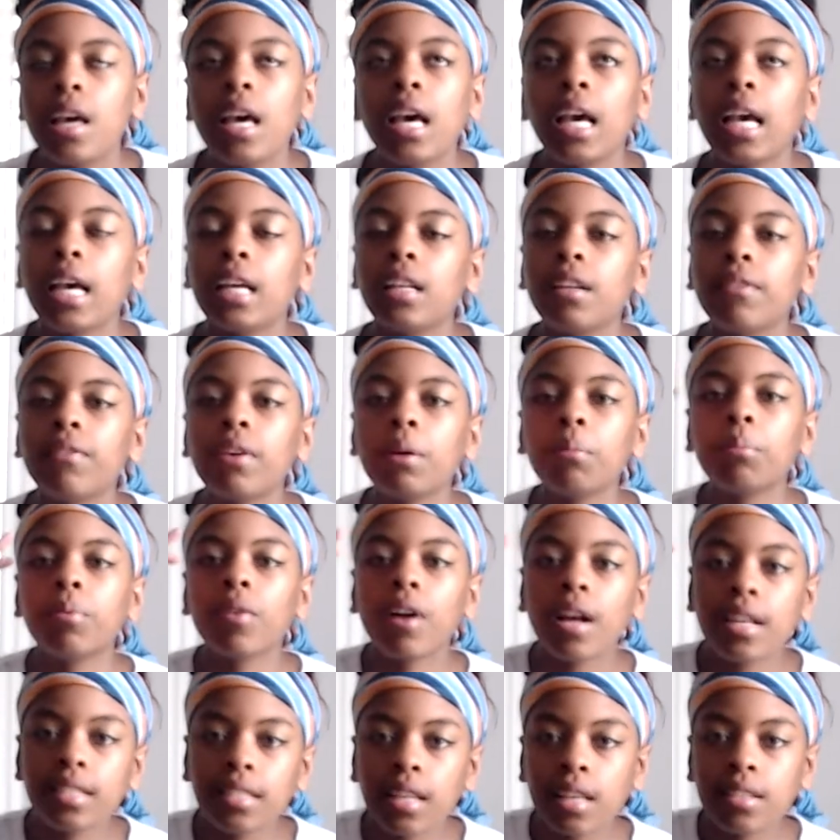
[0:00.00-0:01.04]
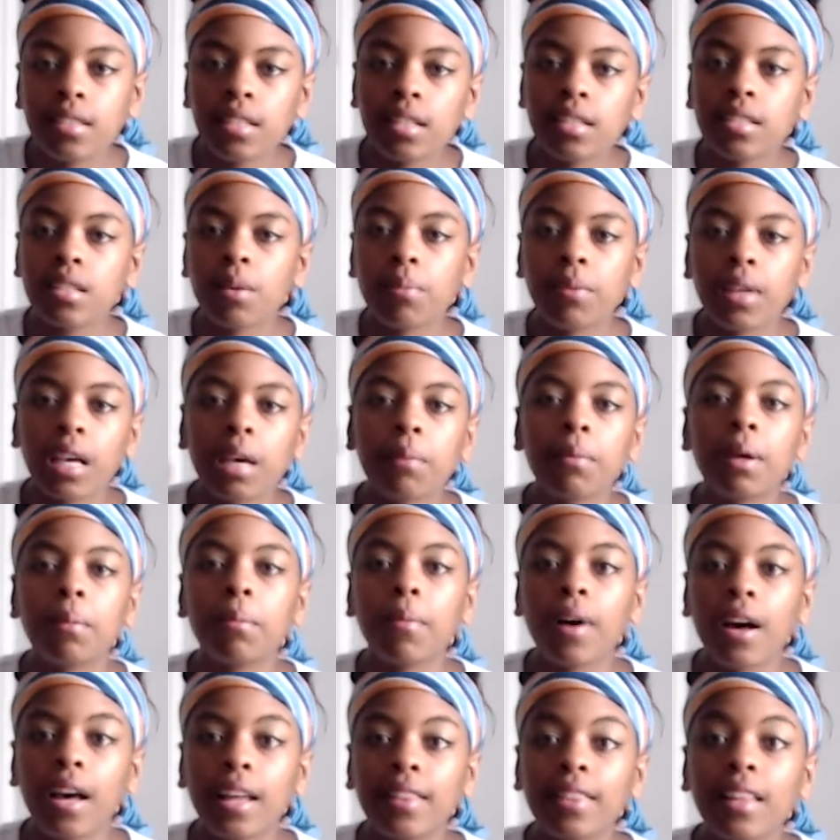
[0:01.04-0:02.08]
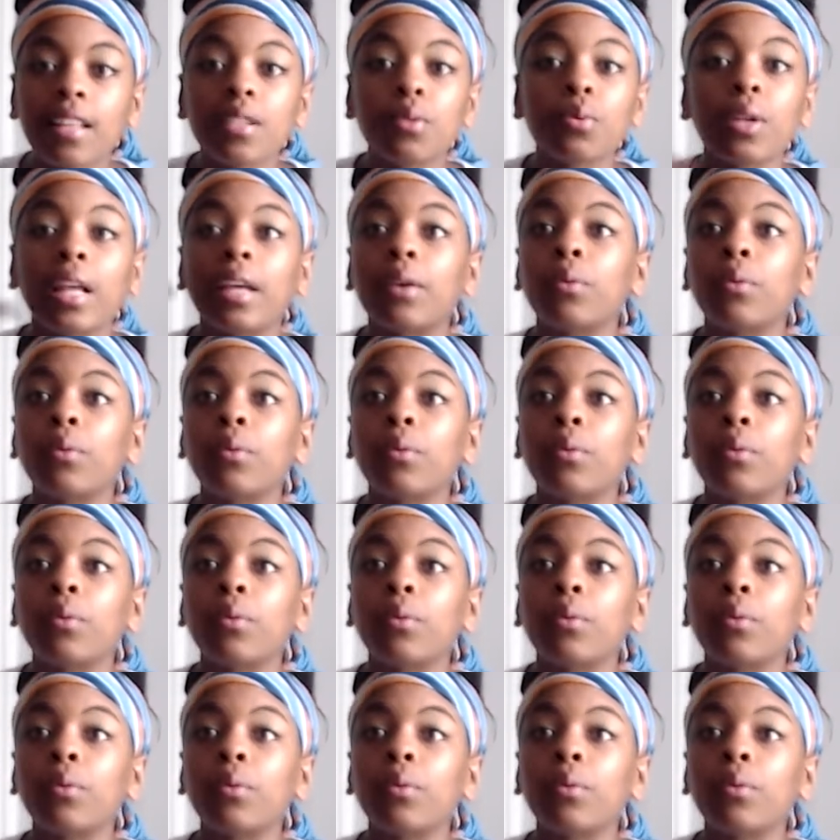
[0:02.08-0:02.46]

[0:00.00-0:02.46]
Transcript: And if I'm processing something in my mind that's, like,